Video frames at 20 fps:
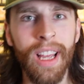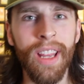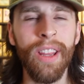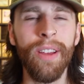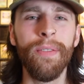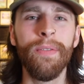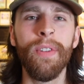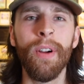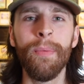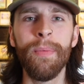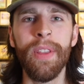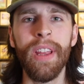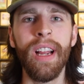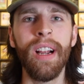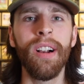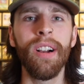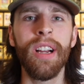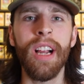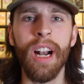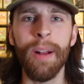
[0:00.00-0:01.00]
And then from
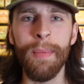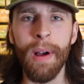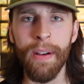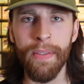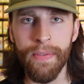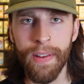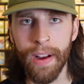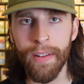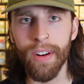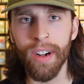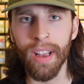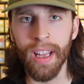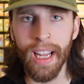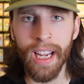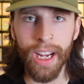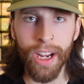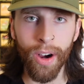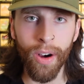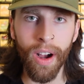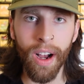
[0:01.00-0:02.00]
there, kind of my favorite
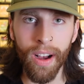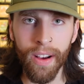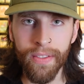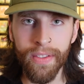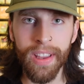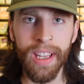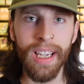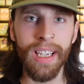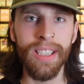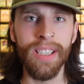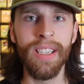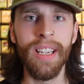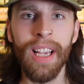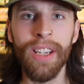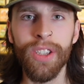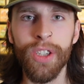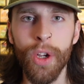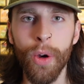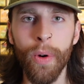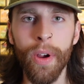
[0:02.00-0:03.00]
lingo of this
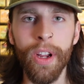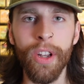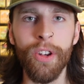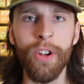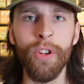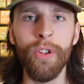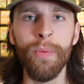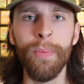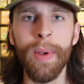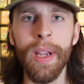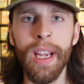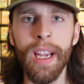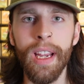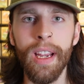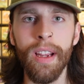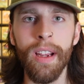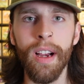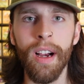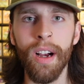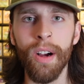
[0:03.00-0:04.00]
is going to
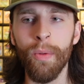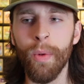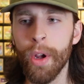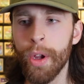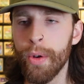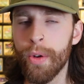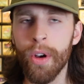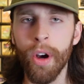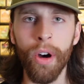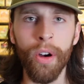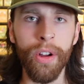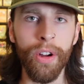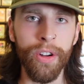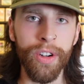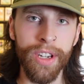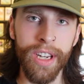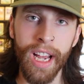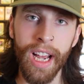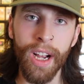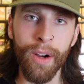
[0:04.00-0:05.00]
be uh, what you call your
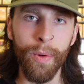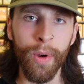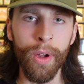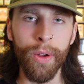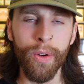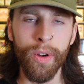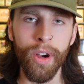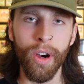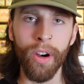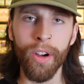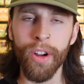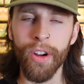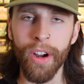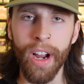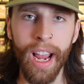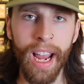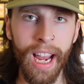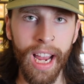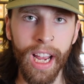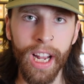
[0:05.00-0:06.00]
deck, what you call your
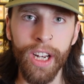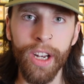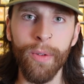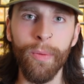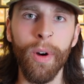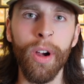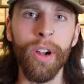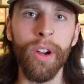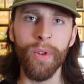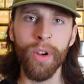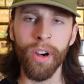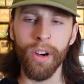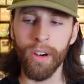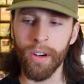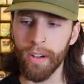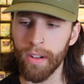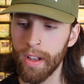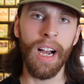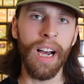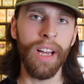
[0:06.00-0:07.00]
hand, and what you
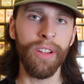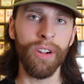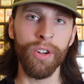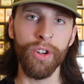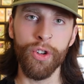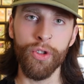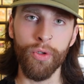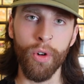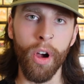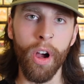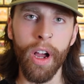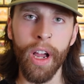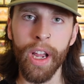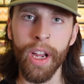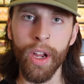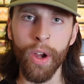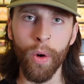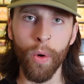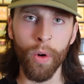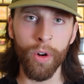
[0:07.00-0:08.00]
call either
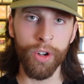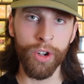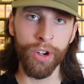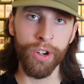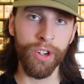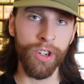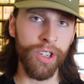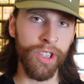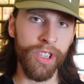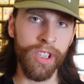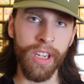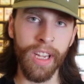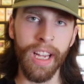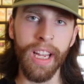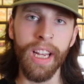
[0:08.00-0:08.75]
drawing or your just